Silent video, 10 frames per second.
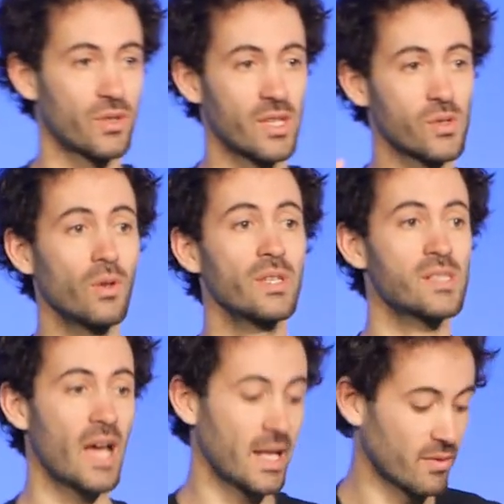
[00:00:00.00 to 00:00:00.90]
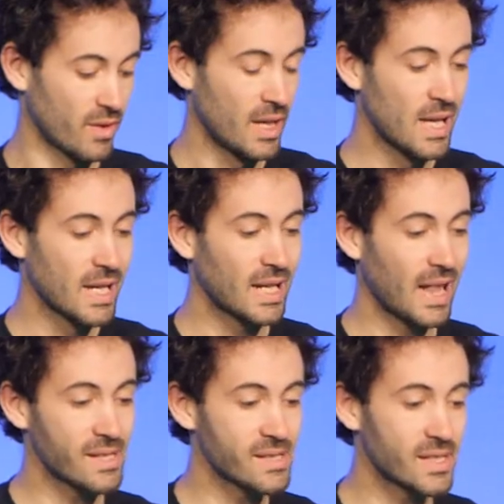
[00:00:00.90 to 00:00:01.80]
So there's all these kind of
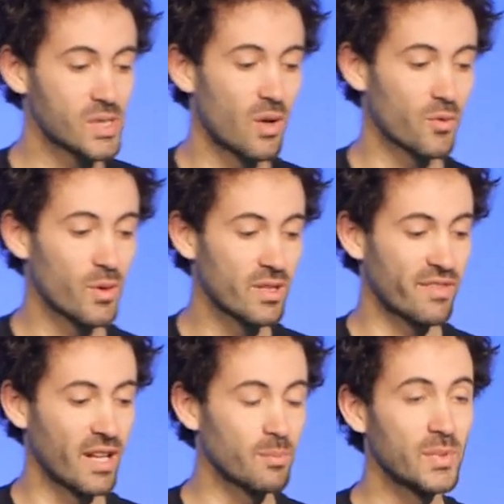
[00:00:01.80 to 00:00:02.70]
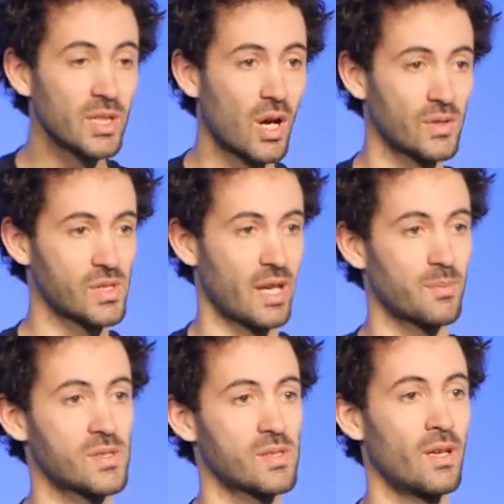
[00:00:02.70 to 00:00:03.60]
classic software development
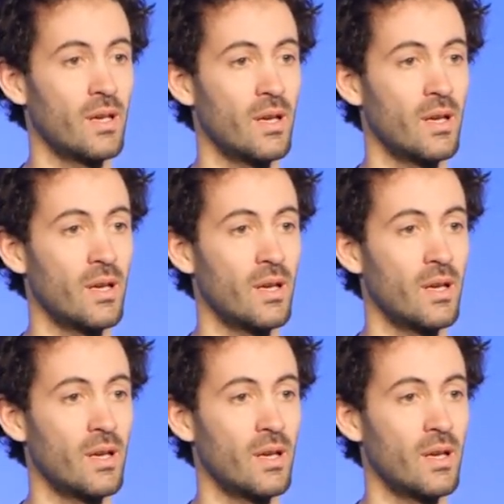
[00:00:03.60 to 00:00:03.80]
concepts